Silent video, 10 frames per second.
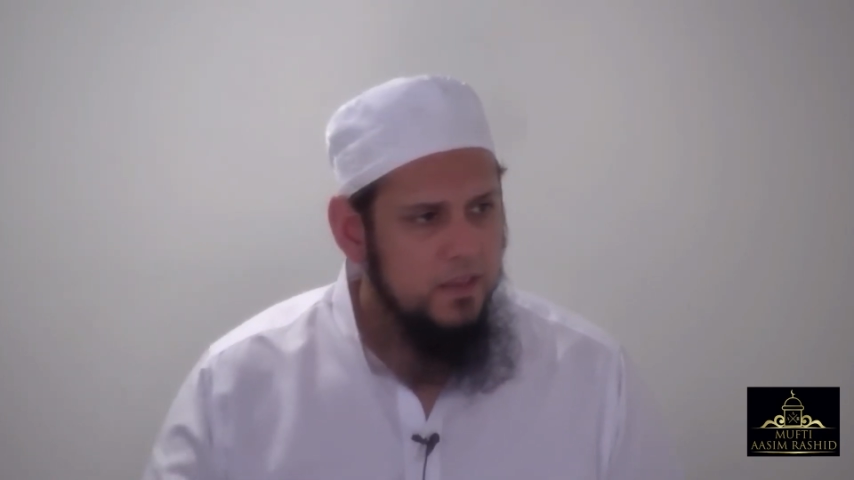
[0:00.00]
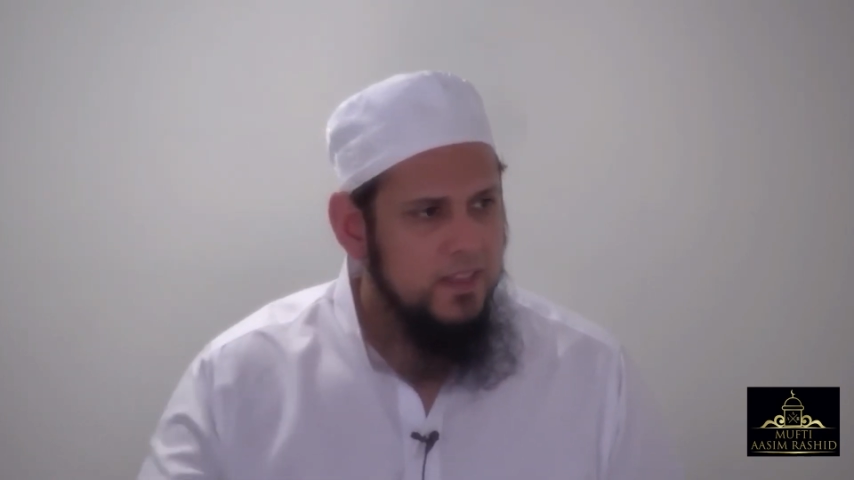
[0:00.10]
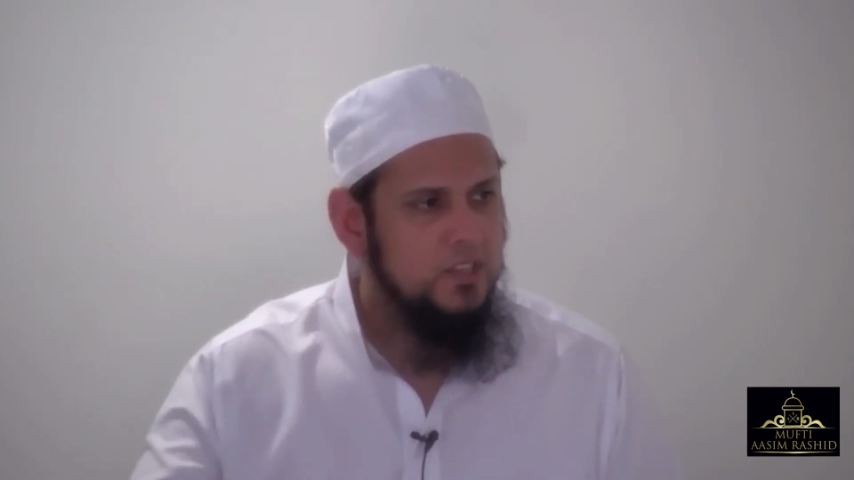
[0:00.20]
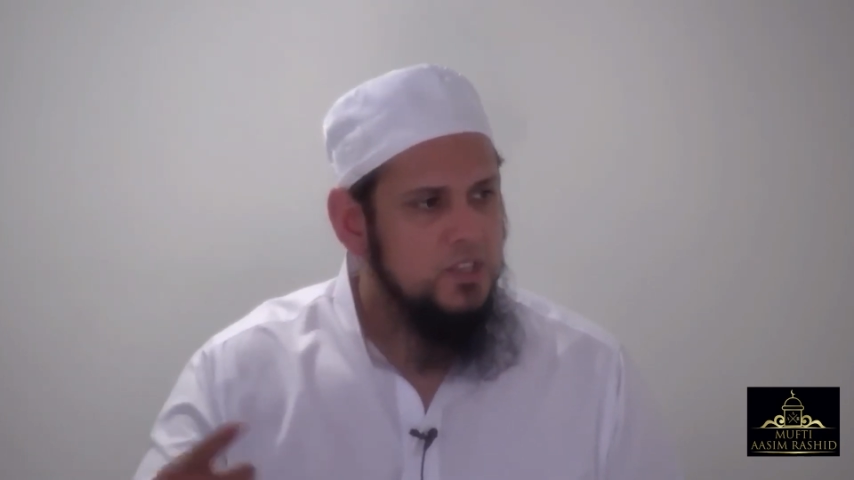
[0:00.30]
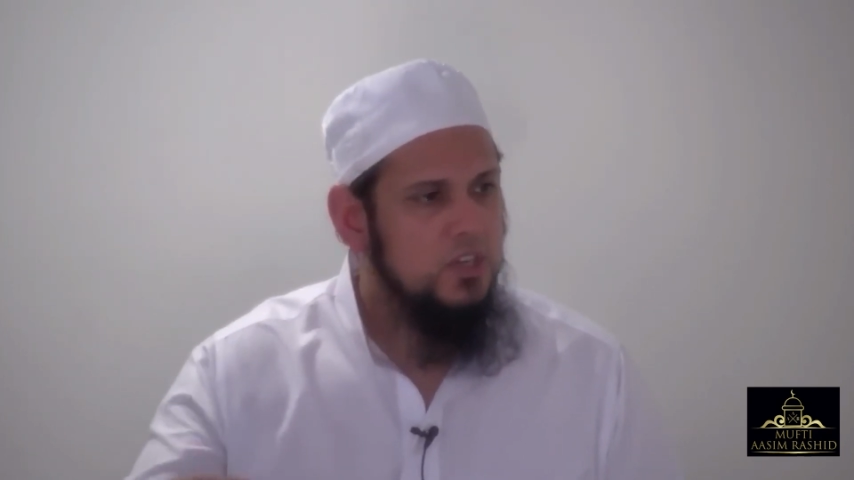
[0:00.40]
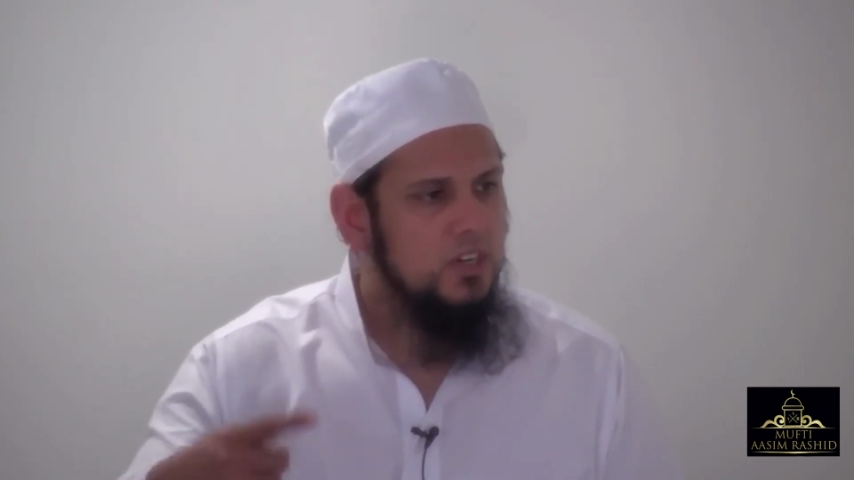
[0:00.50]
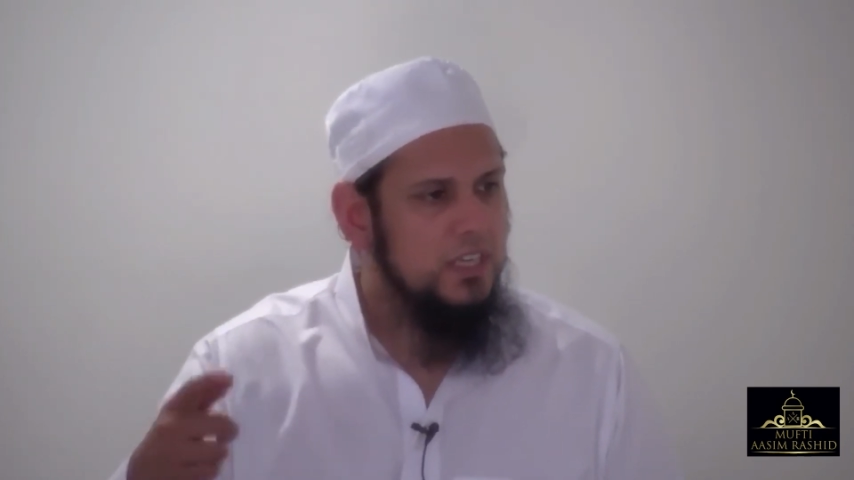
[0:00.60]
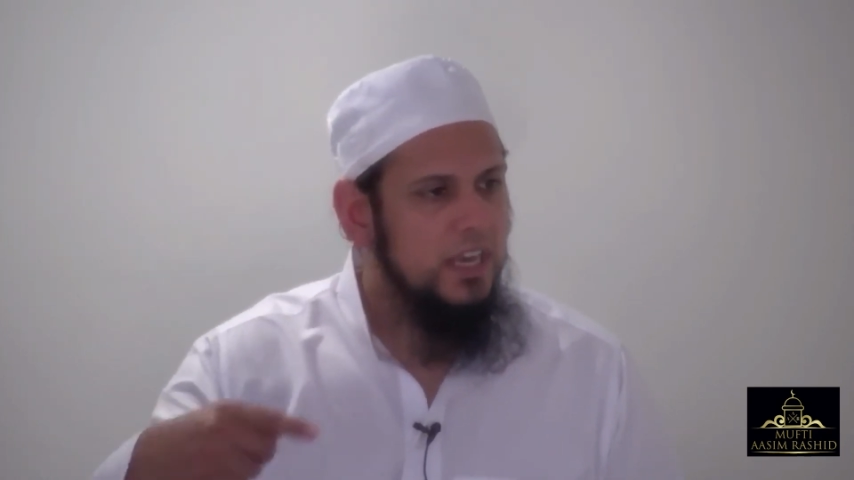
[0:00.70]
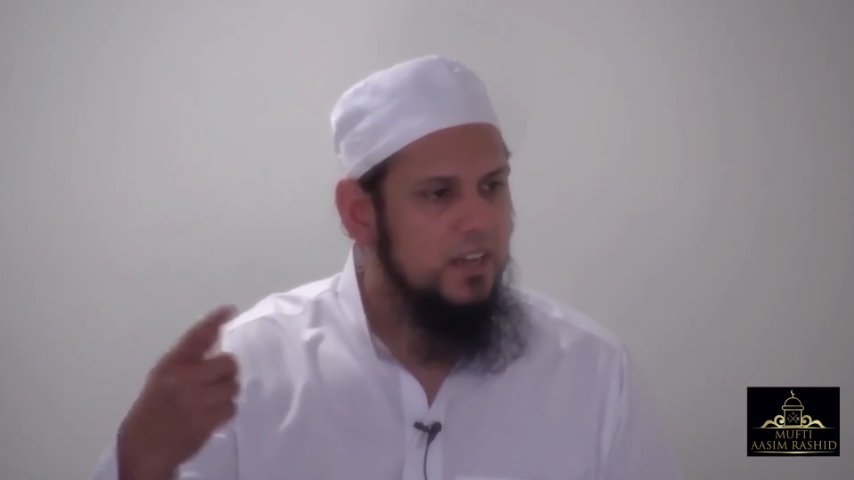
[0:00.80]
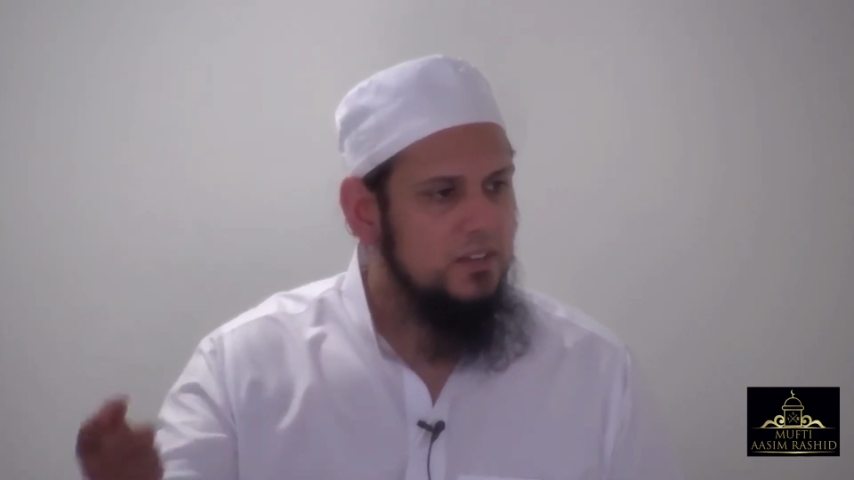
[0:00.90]
that's
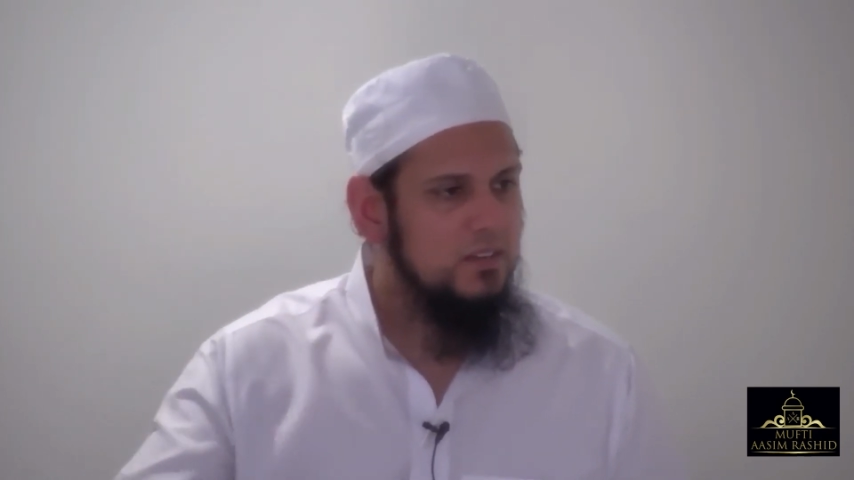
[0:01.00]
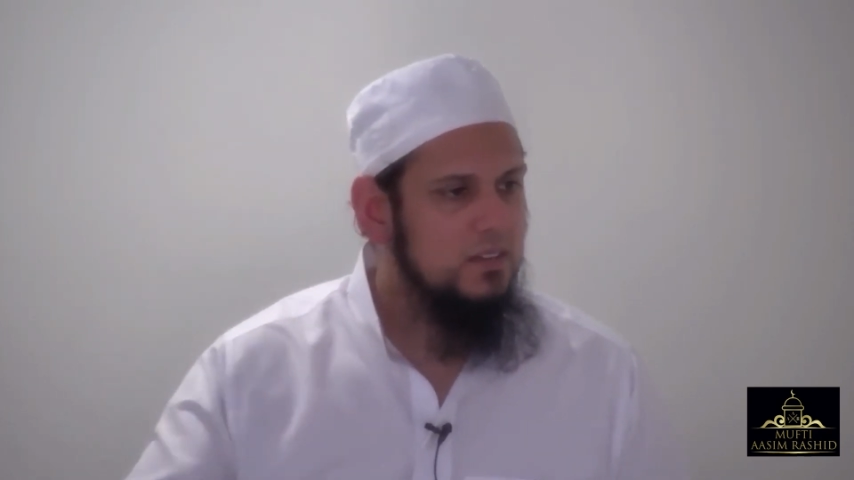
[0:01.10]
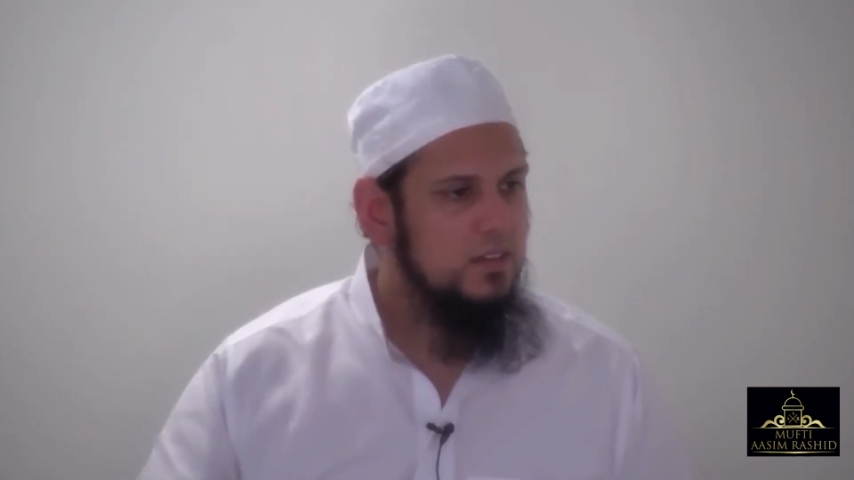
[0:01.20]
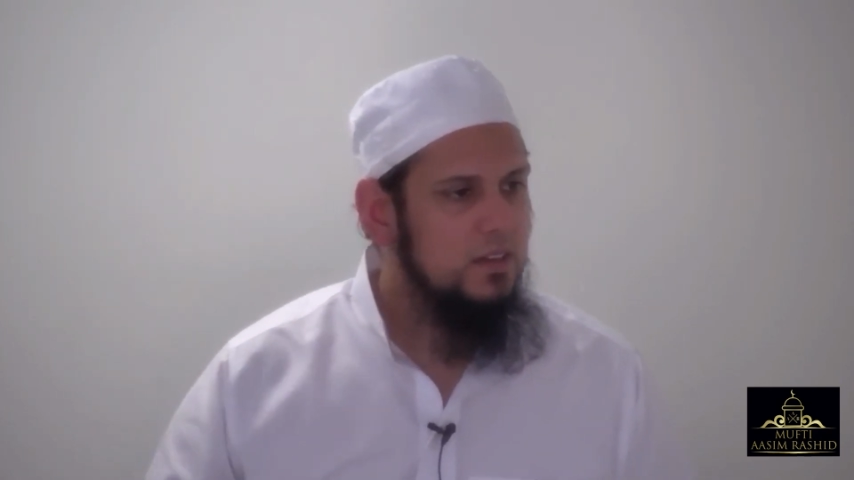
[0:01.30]
turning at